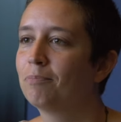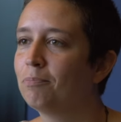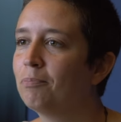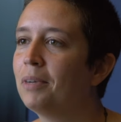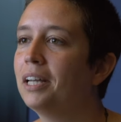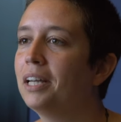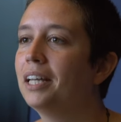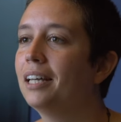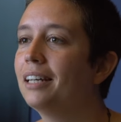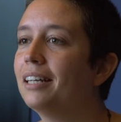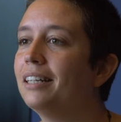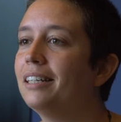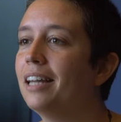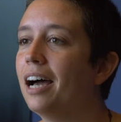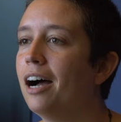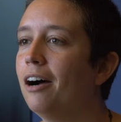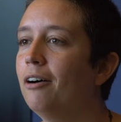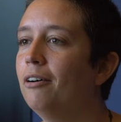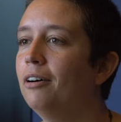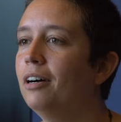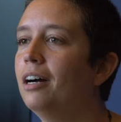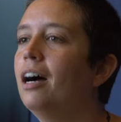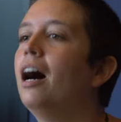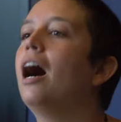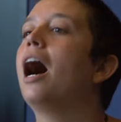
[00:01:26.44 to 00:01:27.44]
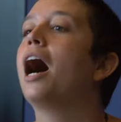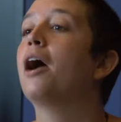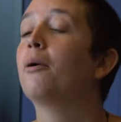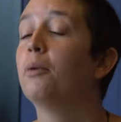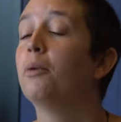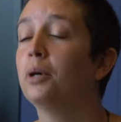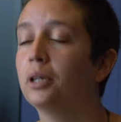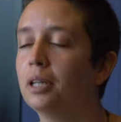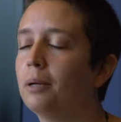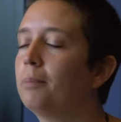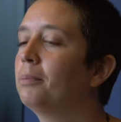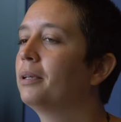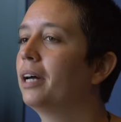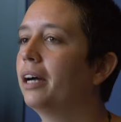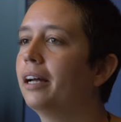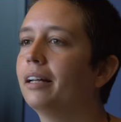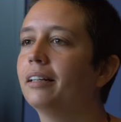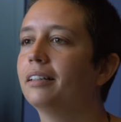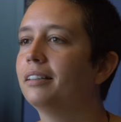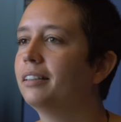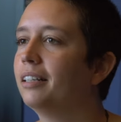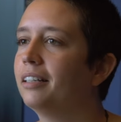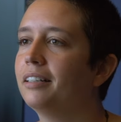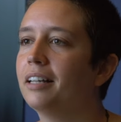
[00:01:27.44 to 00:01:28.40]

make it now, I will apply it